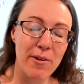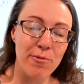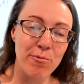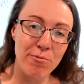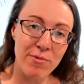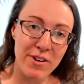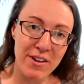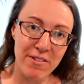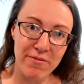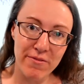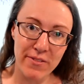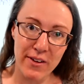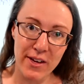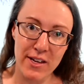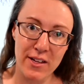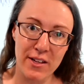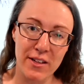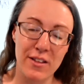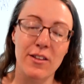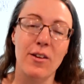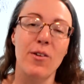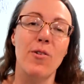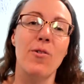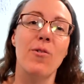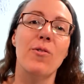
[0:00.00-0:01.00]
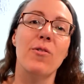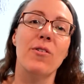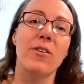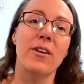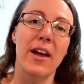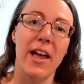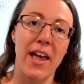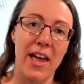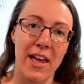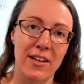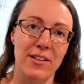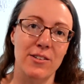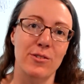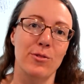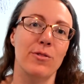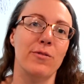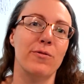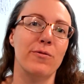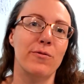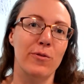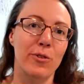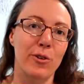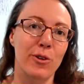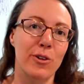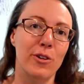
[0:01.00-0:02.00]
and refill, or head to a
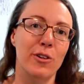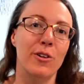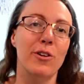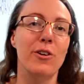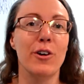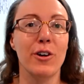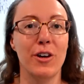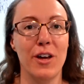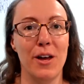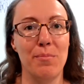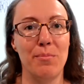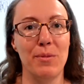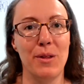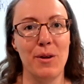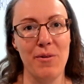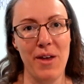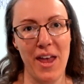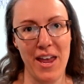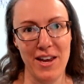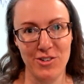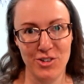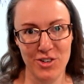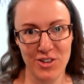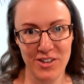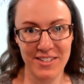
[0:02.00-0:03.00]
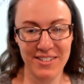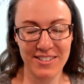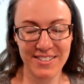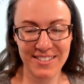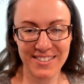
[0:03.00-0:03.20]
full hookup location.